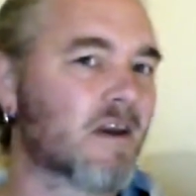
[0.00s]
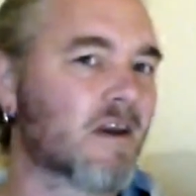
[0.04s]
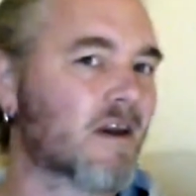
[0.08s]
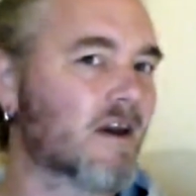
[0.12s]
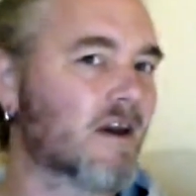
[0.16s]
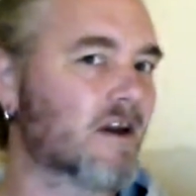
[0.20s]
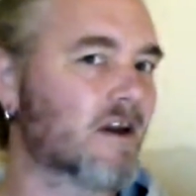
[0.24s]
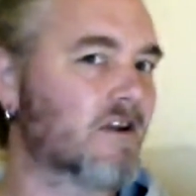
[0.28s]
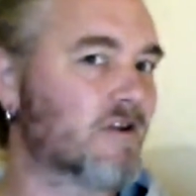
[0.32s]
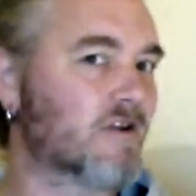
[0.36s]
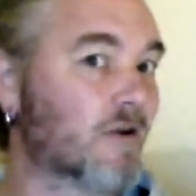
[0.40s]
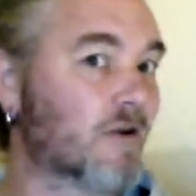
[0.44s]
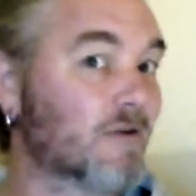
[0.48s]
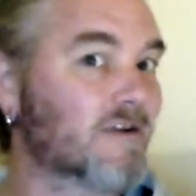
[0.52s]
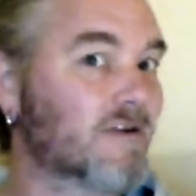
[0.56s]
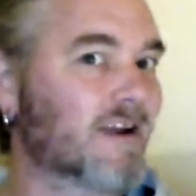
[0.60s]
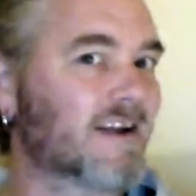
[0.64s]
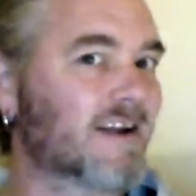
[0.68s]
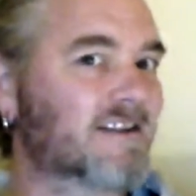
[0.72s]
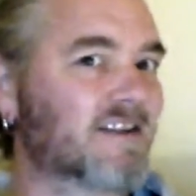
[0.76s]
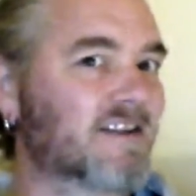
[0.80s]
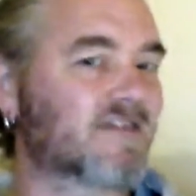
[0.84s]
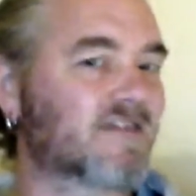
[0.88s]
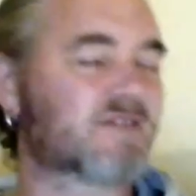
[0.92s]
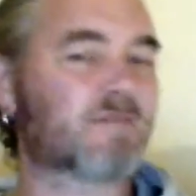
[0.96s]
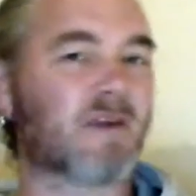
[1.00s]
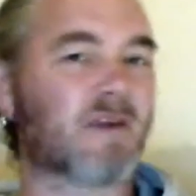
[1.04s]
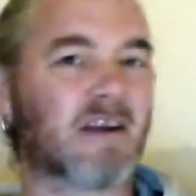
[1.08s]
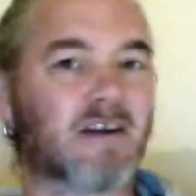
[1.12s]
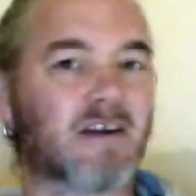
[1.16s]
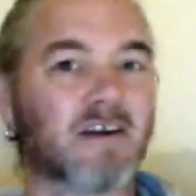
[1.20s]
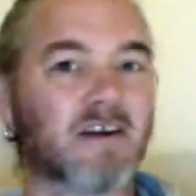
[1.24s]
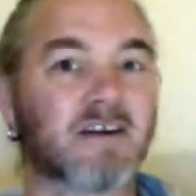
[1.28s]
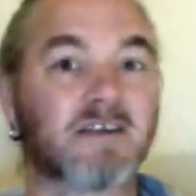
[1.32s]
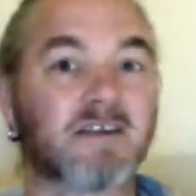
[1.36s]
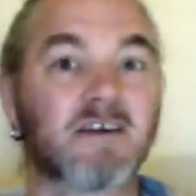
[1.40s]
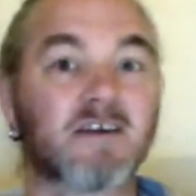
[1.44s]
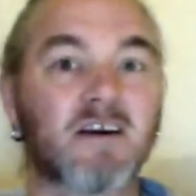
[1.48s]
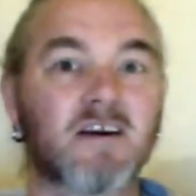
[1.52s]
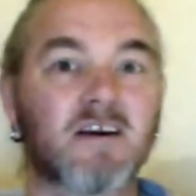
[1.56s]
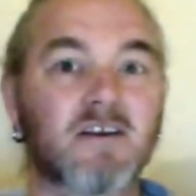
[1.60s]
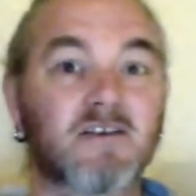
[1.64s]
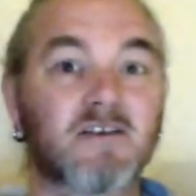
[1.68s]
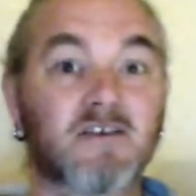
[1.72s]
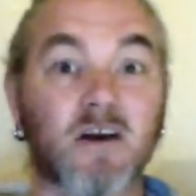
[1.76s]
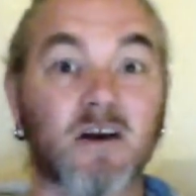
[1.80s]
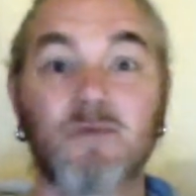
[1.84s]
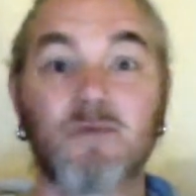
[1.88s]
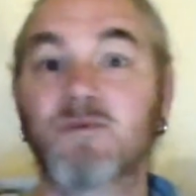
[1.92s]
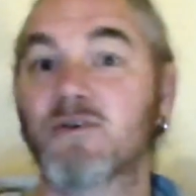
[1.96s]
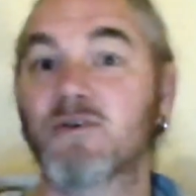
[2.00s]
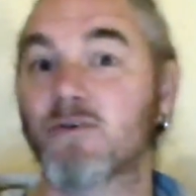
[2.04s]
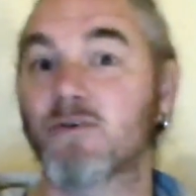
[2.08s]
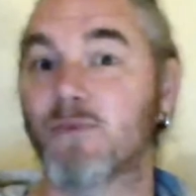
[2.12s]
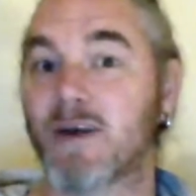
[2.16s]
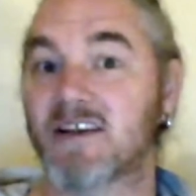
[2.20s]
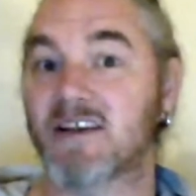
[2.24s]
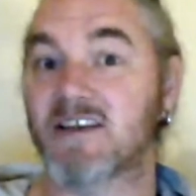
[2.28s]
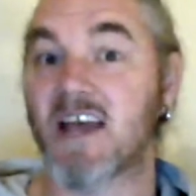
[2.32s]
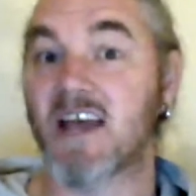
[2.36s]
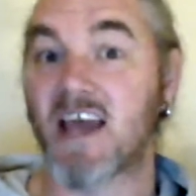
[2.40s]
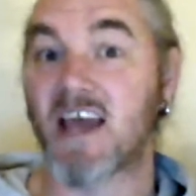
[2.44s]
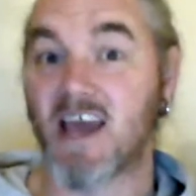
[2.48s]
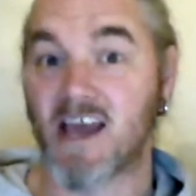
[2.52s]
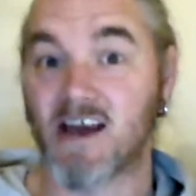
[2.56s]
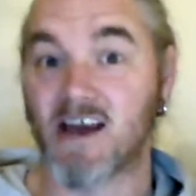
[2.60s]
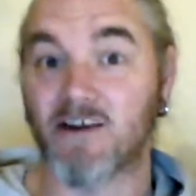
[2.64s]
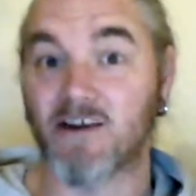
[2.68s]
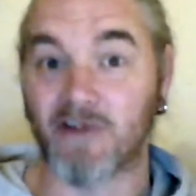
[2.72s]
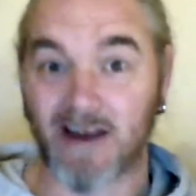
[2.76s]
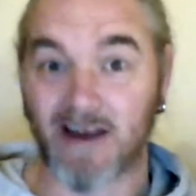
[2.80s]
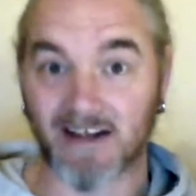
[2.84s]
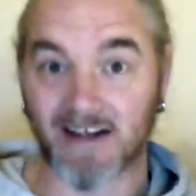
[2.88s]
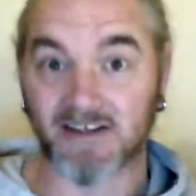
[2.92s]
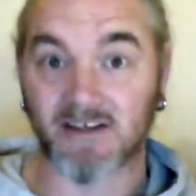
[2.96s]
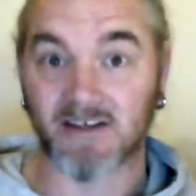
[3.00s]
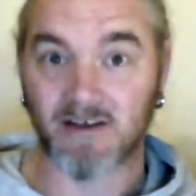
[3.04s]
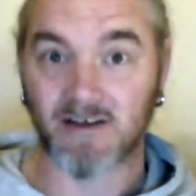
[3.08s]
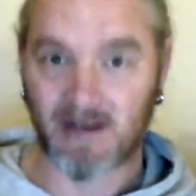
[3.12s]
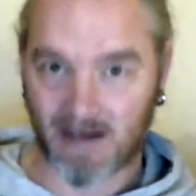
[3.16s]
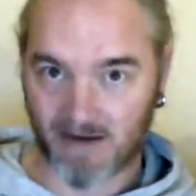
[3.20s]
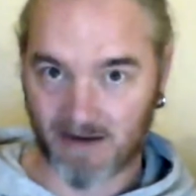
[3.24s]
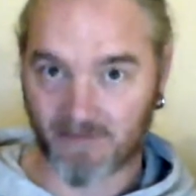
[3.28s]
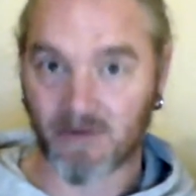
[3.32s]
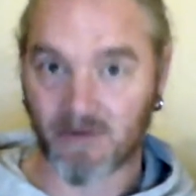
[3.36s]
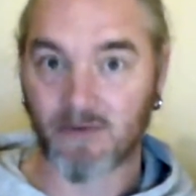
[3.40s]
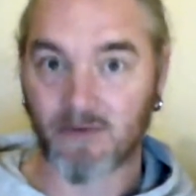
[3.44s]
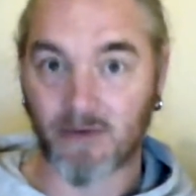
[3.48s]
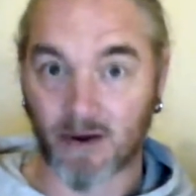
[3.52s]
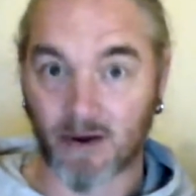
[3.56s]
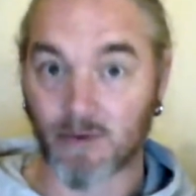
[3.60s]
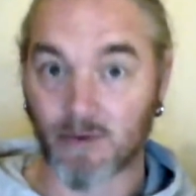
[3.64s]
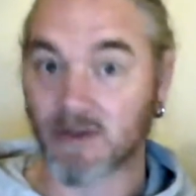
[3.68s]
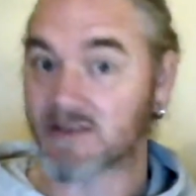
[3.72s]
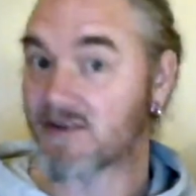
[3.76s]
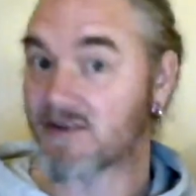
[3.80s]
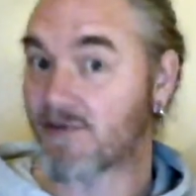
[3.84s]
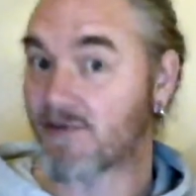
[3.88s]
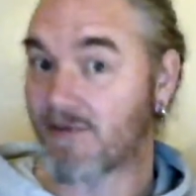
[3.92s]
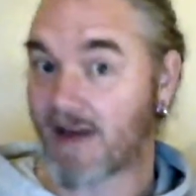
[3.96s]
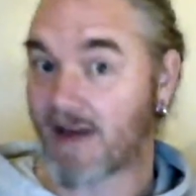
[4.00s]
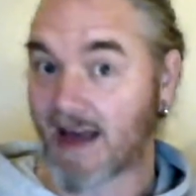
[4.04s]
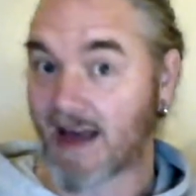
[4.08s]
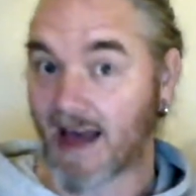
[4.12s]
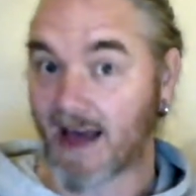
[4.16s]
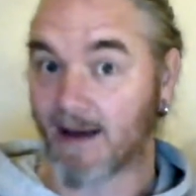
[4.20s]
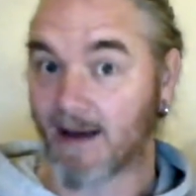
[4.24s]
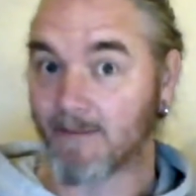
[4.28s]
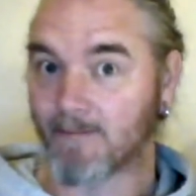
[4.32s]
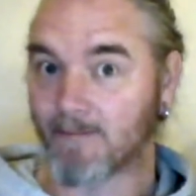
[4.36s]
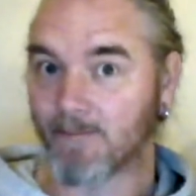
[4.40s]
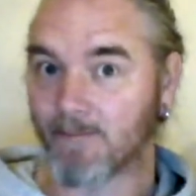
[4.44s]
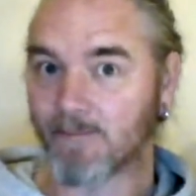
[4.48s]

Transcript: non-native speakers don't always hear it, even though it's there.